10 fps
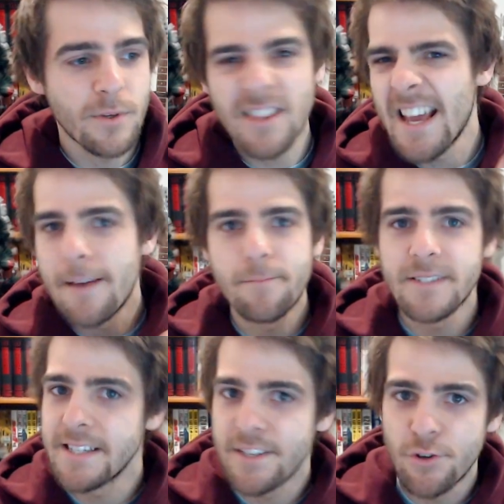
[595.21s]
We've got the
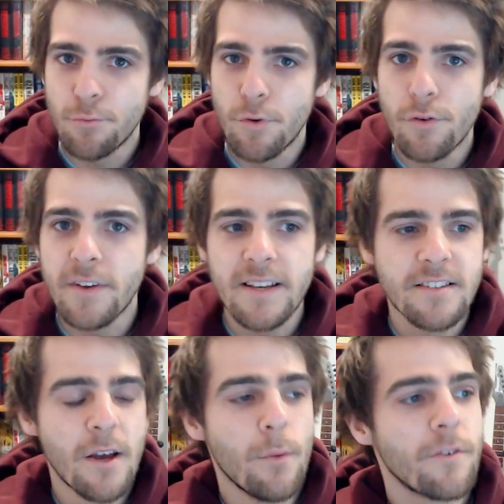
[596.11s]
MCU
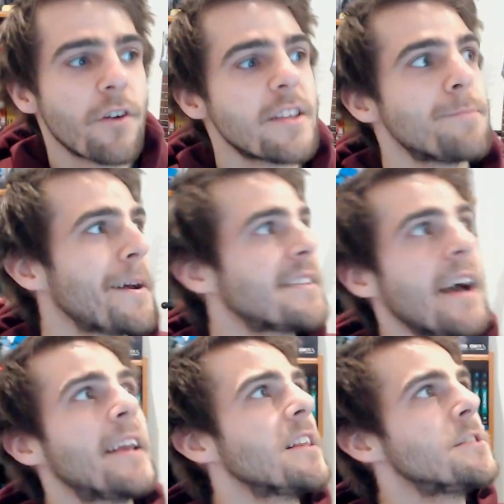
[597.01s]
movies, we've got the
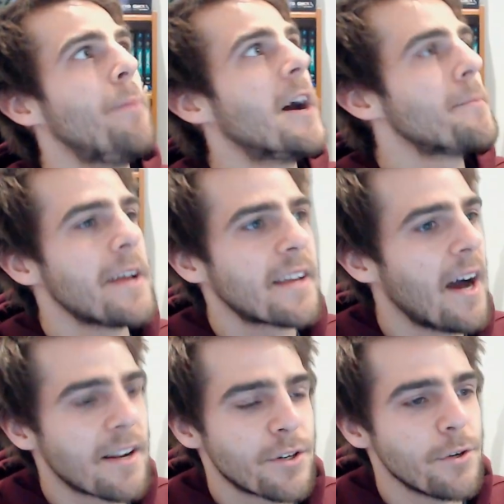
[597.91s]
Spectacular Spider-Man
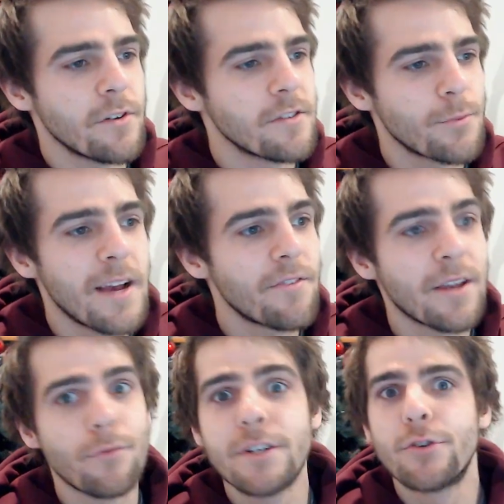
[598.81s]
cartoons, we have
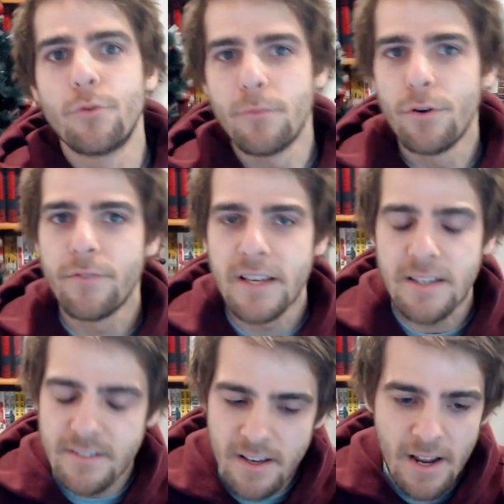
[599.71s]
the original
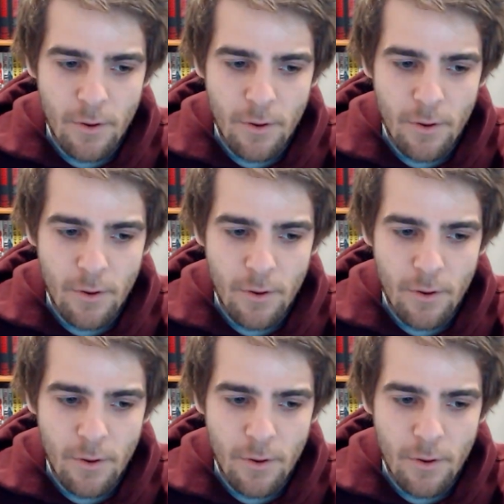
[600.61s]
movies,